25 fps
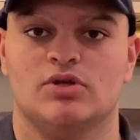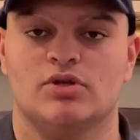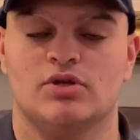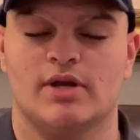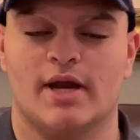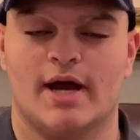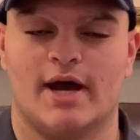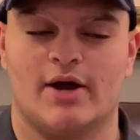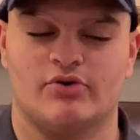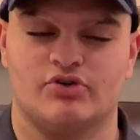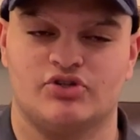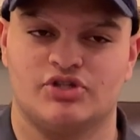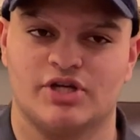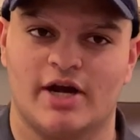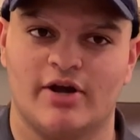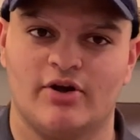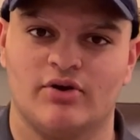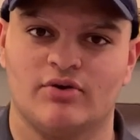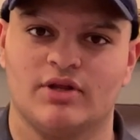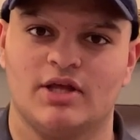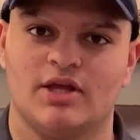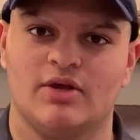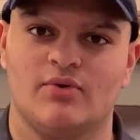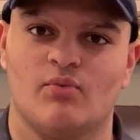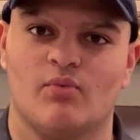now
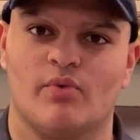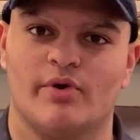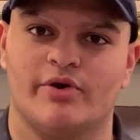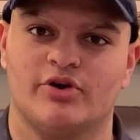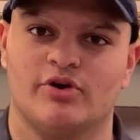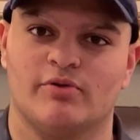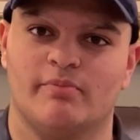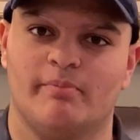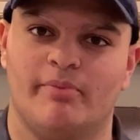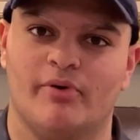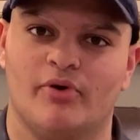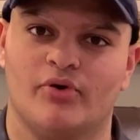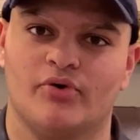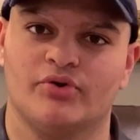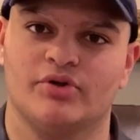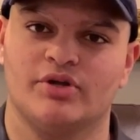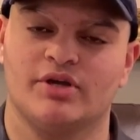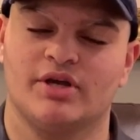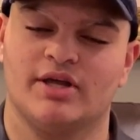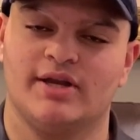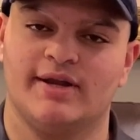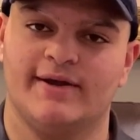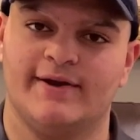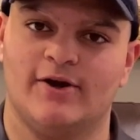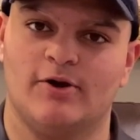generally when you're
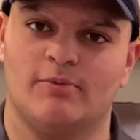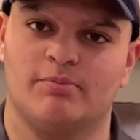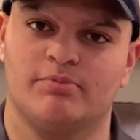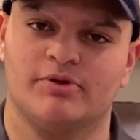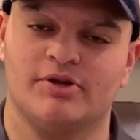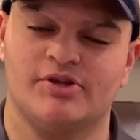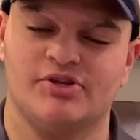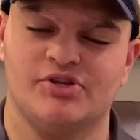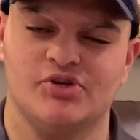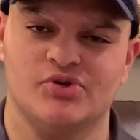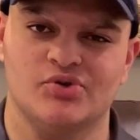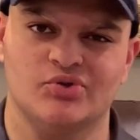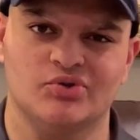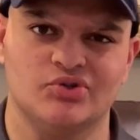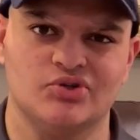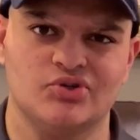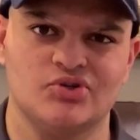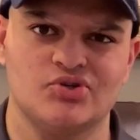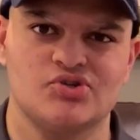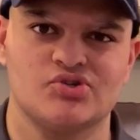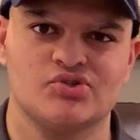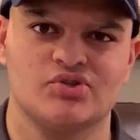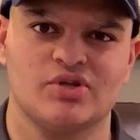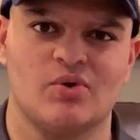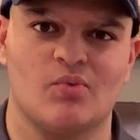building an airplane, you
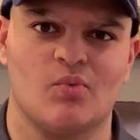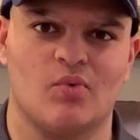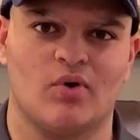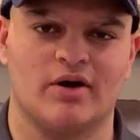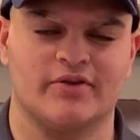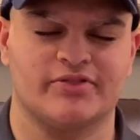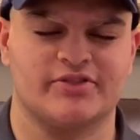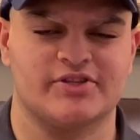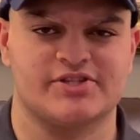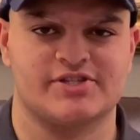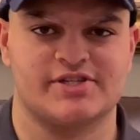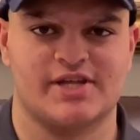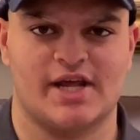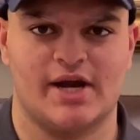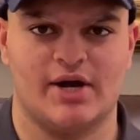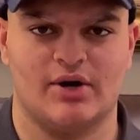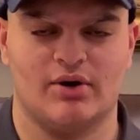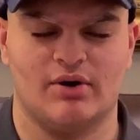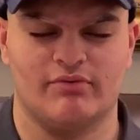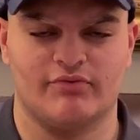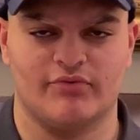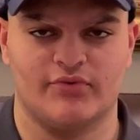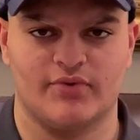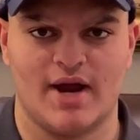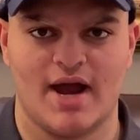usually want the center
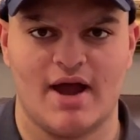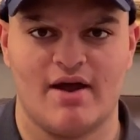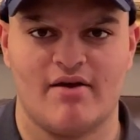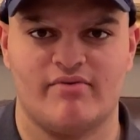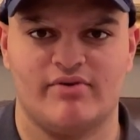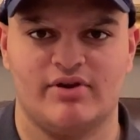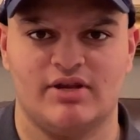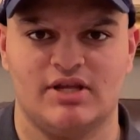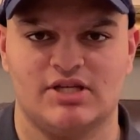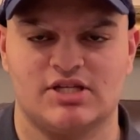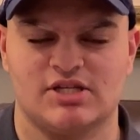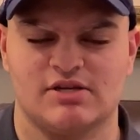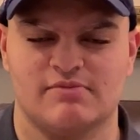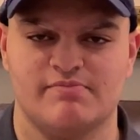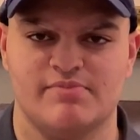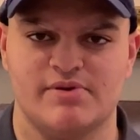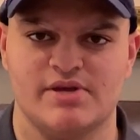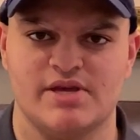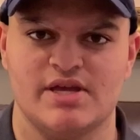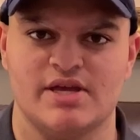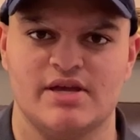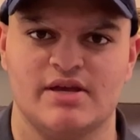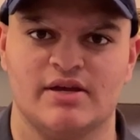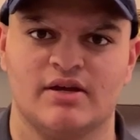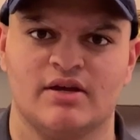of gravity to
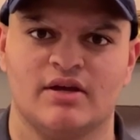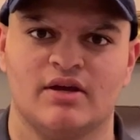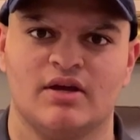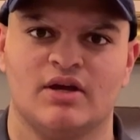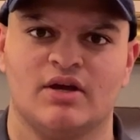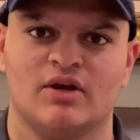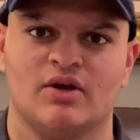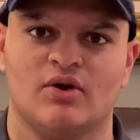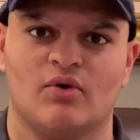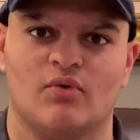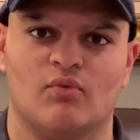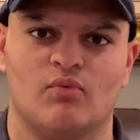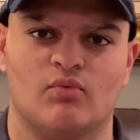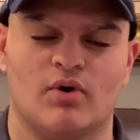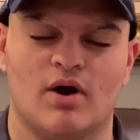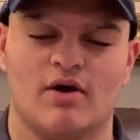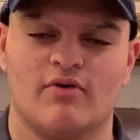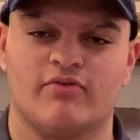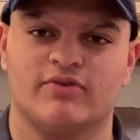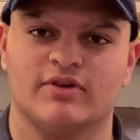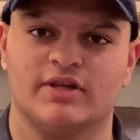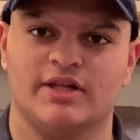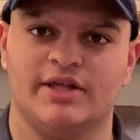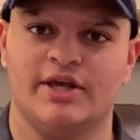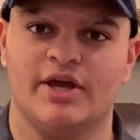be
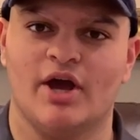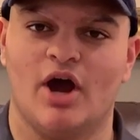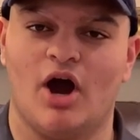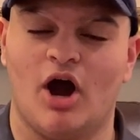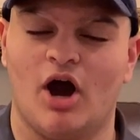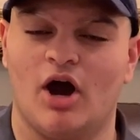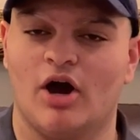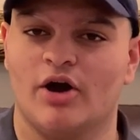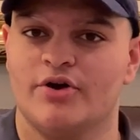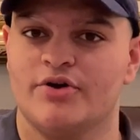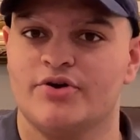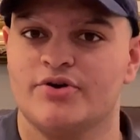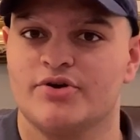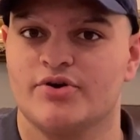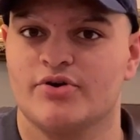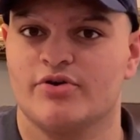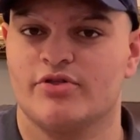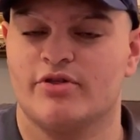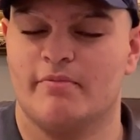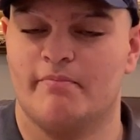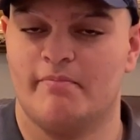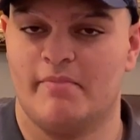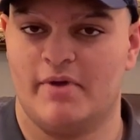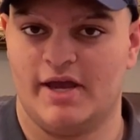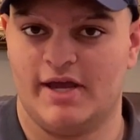roughly under
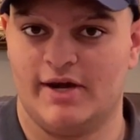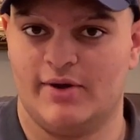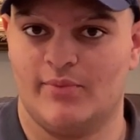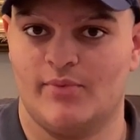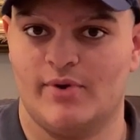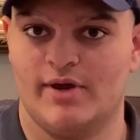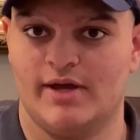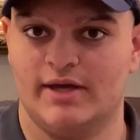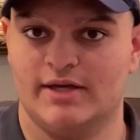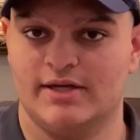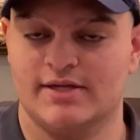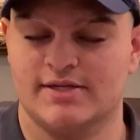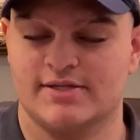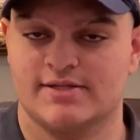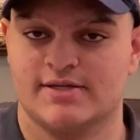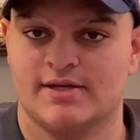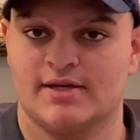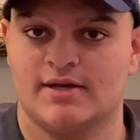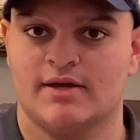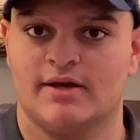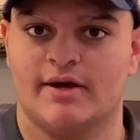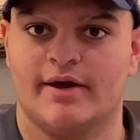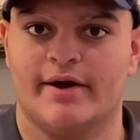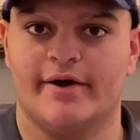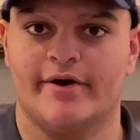the main wings
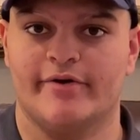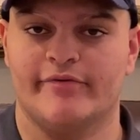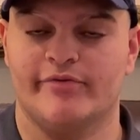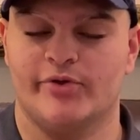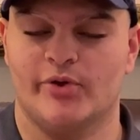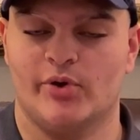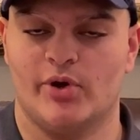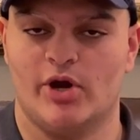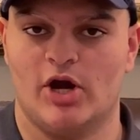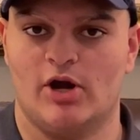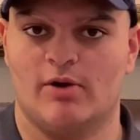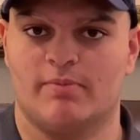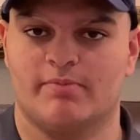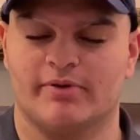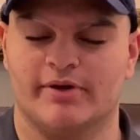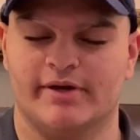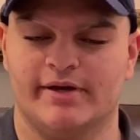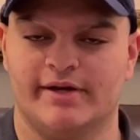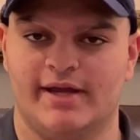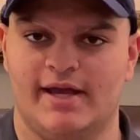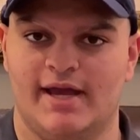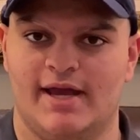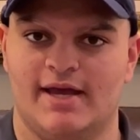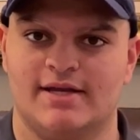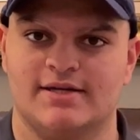of your
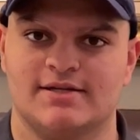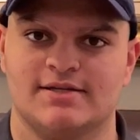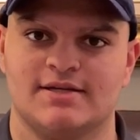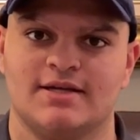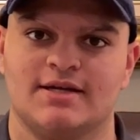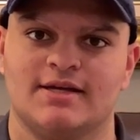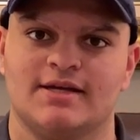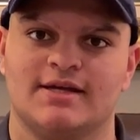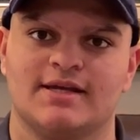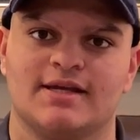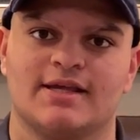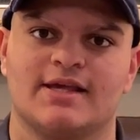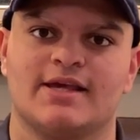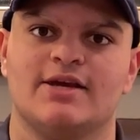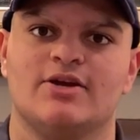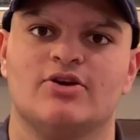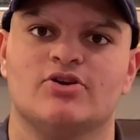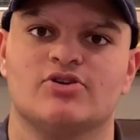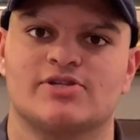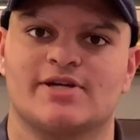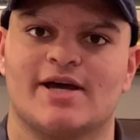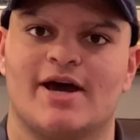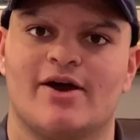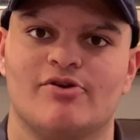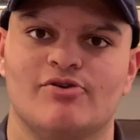airplane. And
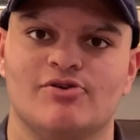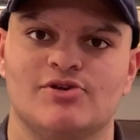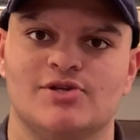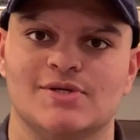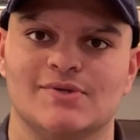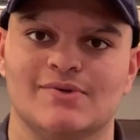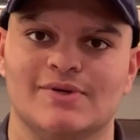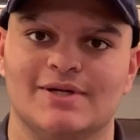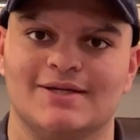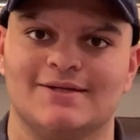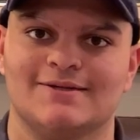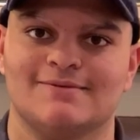here's how you do.